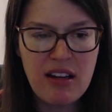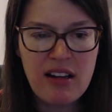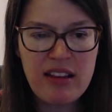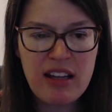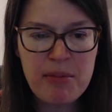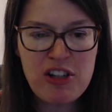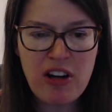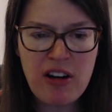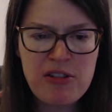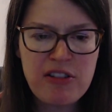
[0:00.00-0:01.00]
The image
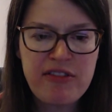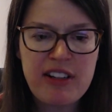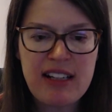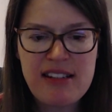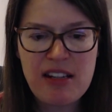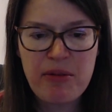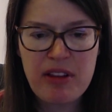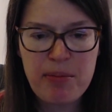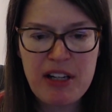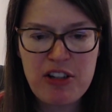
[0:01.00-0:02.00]
also fit nicely with
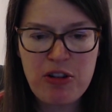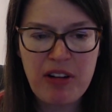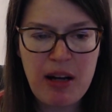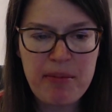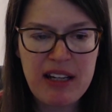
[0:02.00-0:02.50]
the pictogram